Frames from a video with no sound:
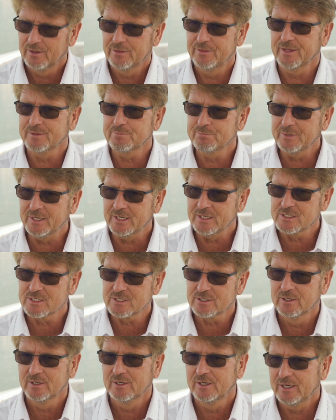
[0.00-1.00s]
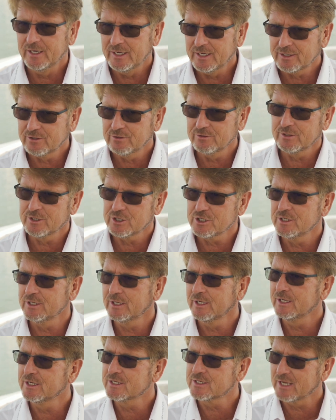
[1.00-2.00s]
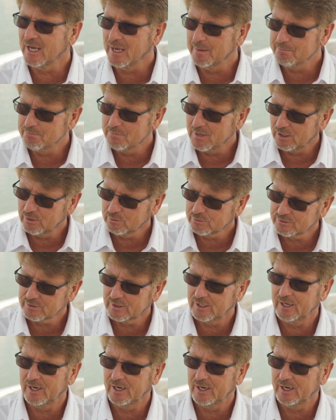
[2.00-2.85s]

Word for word: That means air conditioning is about